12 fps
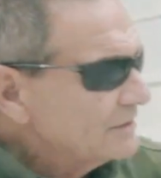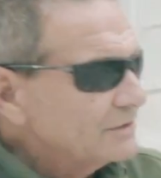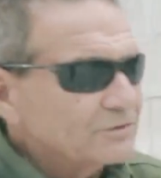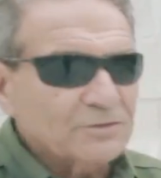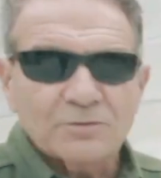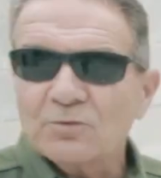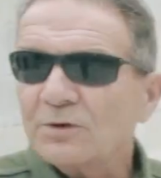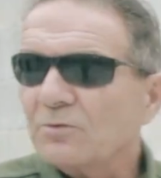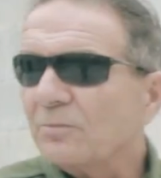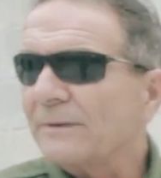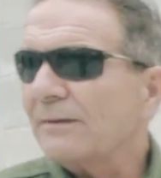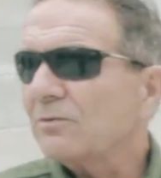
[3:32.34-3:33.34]
So we
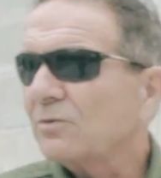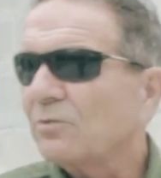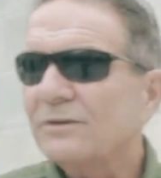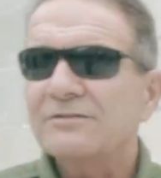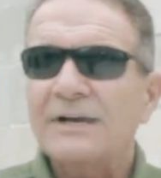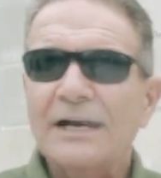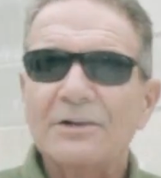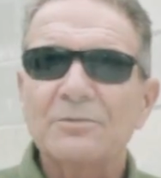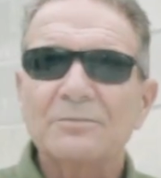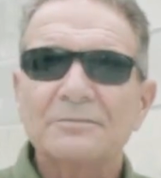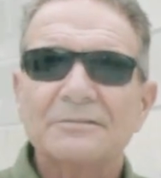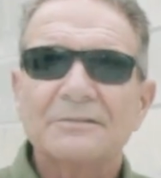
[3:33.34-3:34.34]
will be able to
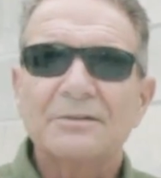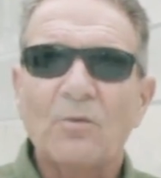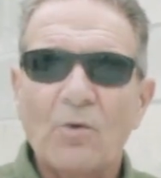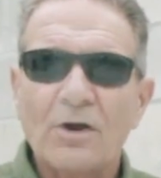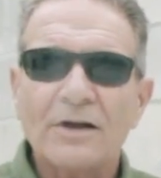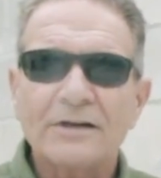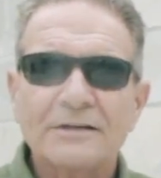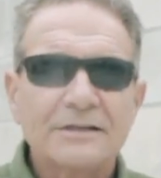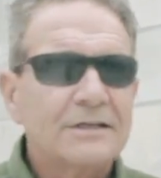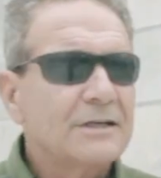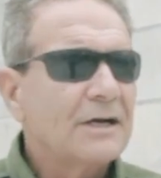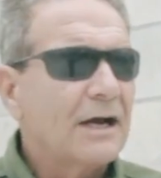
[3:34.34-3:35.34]
recycle the water
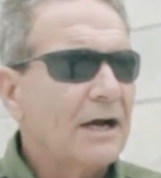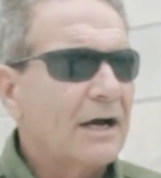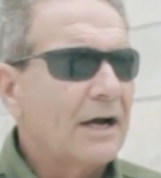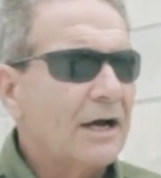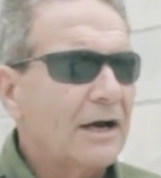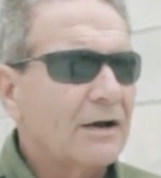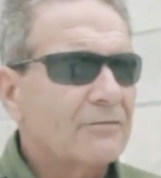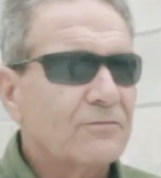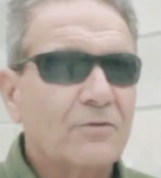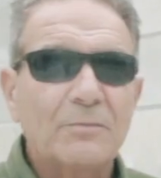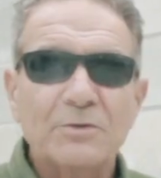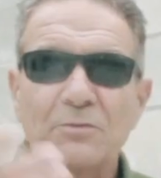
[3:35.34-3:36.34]

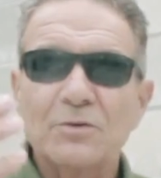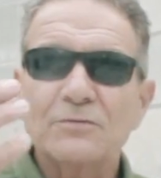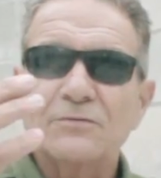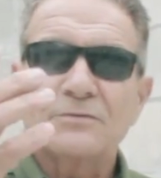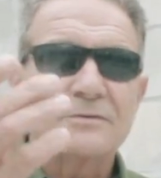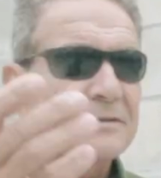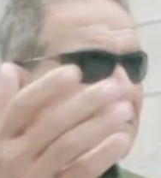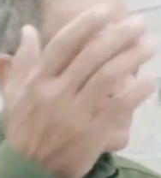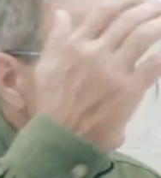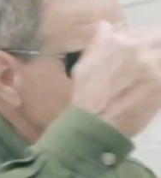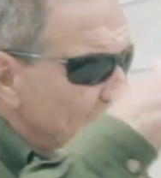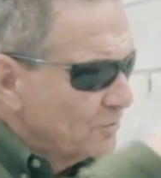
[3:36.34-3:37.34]
from the roof
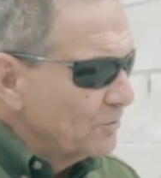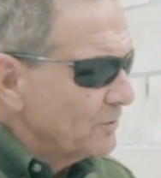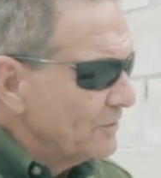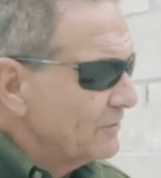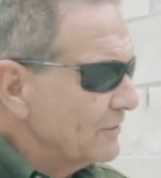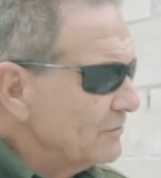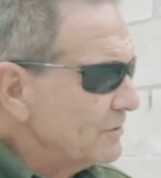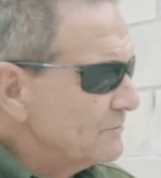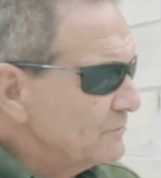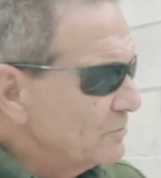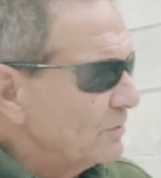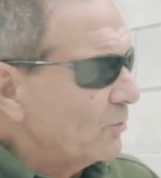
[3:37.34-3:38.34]
through the
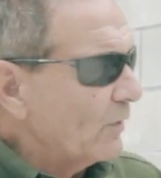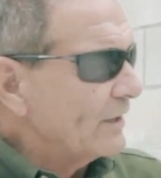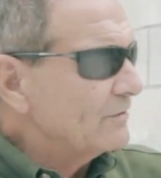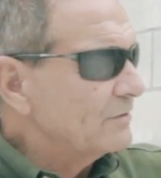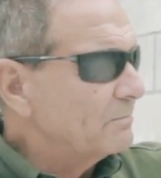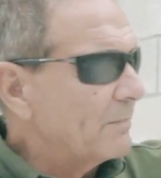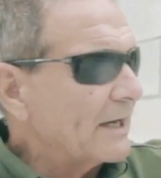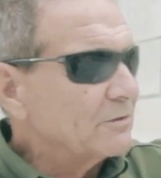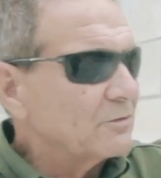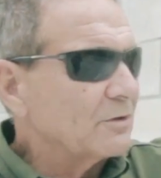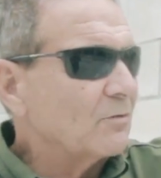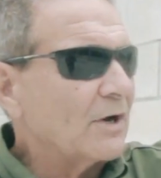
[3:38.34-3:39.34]
system to the waste, back
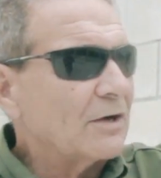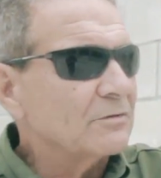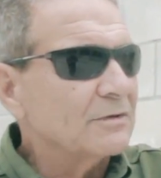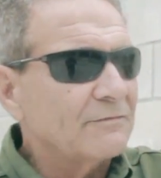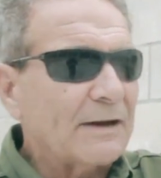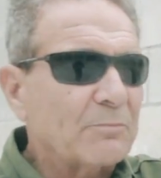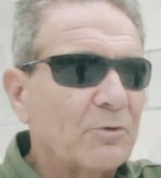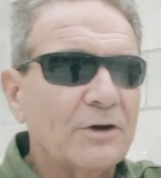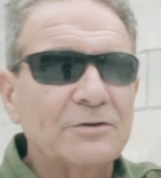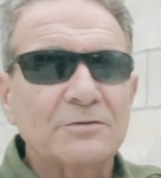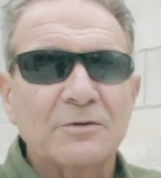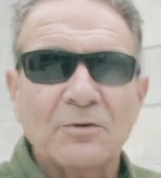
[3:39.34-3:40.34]
to the ground,
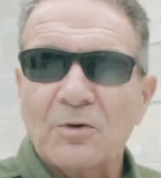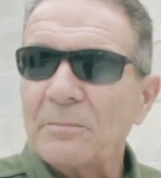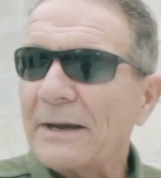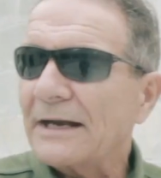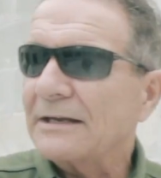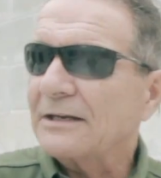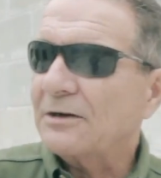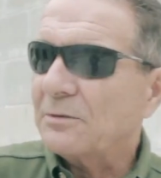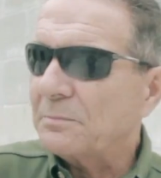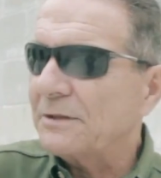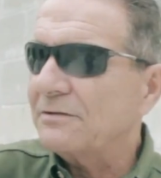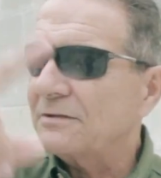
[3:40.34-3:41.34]
evaporation, grow back in a
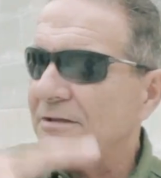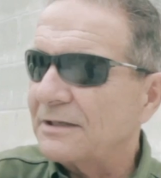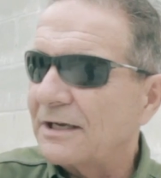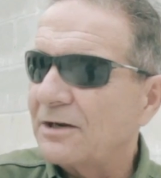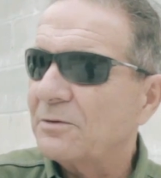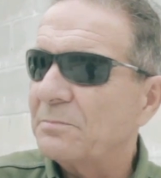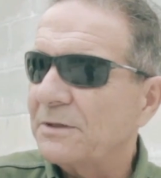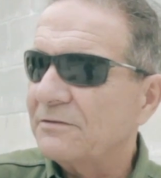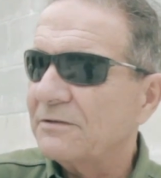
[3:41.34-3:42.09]
complete